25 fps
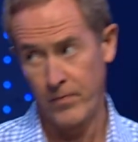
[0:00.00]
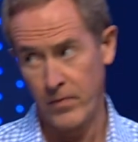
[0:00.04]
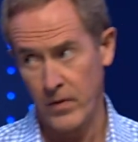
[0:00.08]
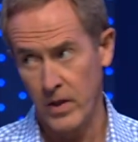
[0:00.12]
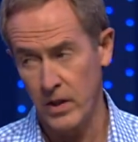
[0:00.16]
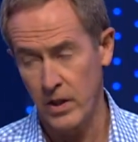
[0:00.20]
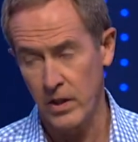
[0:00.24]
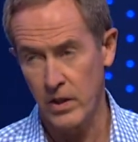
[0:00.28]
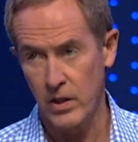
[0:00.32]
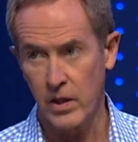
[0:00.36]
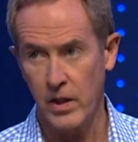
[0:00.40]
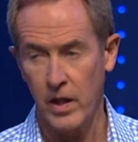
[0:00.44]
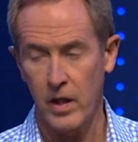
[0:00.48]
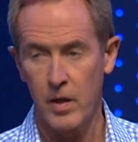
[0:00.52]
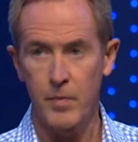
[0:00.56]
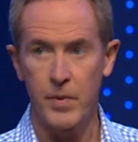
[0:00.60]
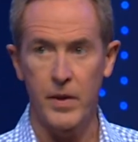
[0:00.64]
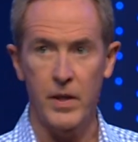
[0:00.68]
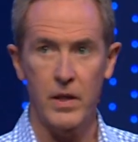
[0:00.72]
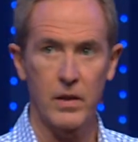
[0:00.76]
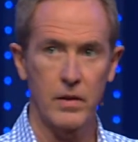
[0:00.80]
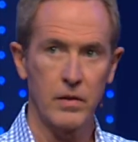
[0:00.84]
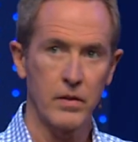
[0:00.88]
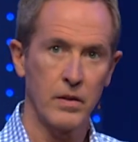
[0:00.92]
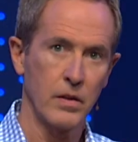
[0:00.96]
this is going to
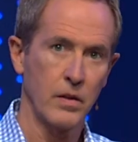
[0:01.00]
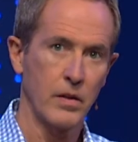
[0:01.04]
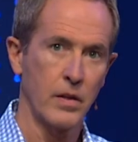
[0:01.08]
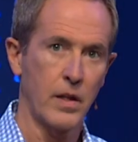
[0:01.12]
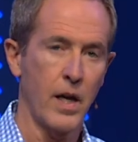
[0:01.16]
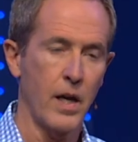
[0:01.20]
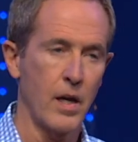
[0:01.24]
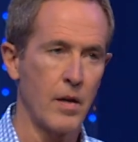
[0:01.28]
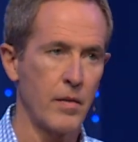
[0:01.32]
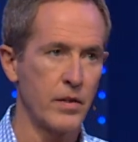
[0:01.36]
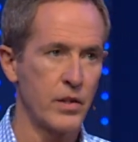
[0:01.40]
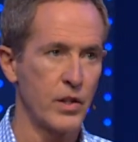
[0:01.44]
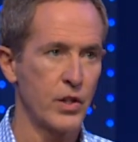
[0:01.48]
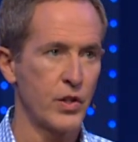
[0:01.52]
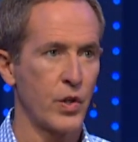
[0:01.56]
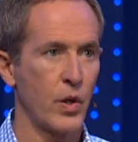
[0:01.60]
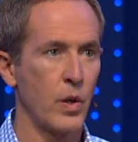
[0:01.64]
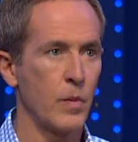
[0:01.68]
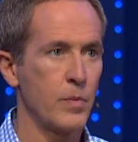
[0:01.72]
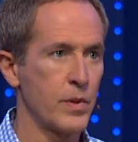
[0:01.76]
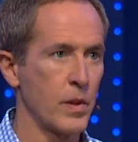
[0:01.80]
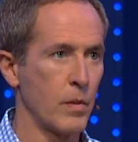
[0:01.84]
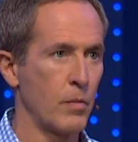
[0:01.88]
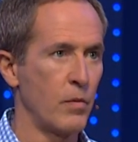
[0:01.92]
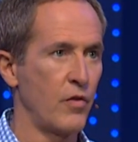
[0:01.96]
be kind of
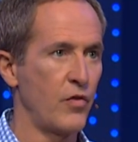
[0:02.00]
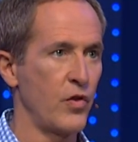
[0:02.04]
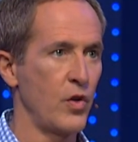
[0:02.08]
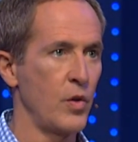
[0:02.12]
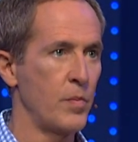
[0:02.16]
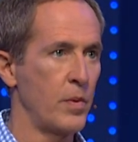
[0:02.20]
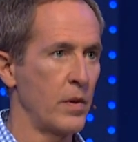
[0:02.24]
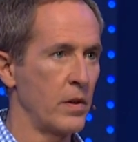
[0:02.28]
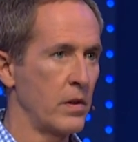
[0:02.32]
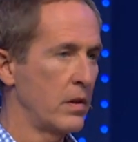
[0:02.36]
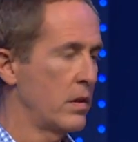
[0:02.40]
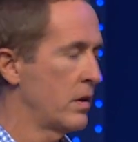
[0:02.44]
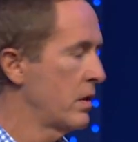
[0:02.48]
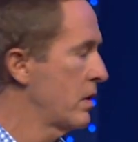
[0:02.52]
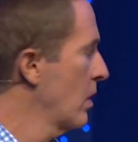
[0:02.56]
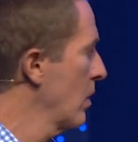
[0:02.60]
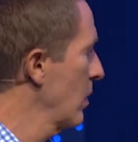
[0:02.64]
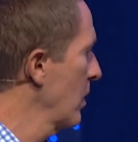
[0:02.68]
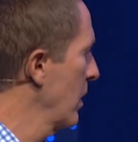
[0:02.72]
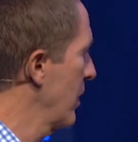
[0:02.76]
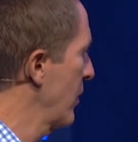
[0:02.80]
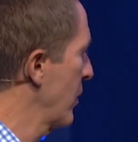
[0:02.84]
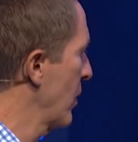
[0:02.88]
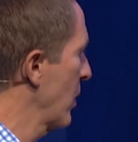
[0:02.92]
disturb some of you, but don't leave